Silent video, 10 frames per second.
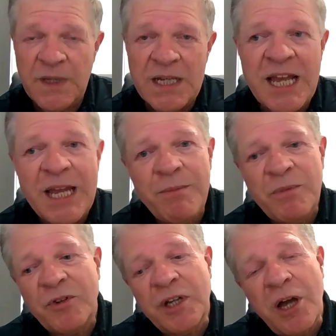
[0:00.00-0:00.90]
is
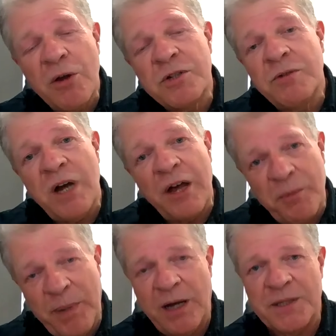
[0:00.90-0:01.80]
aimed to go to
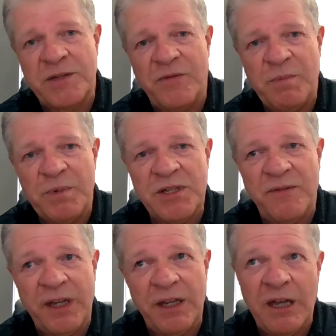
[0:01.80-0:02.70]
other parts of the Pacific.